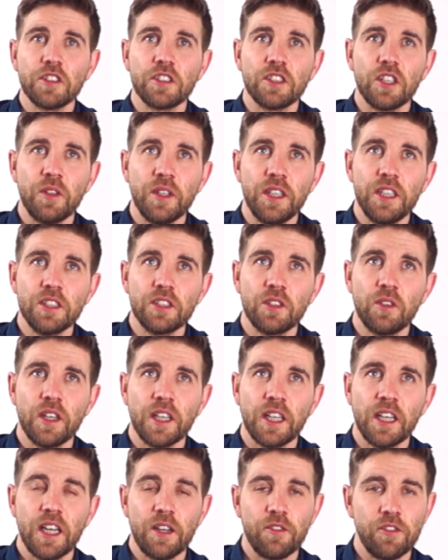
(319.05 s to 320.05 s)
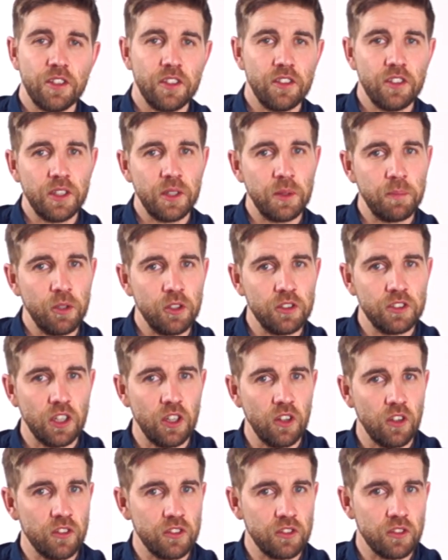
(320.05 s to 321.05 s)
So he's quite clever in that he puts a
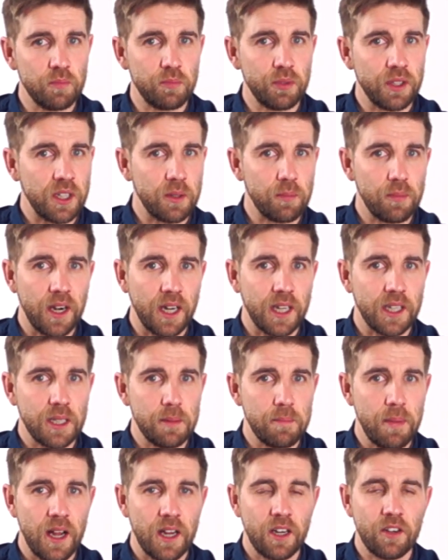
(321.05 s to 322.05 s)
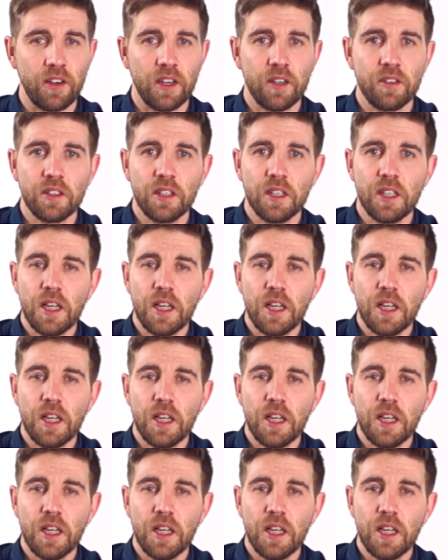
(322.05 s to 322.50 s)
lot of sort of bric-a-brac in the background.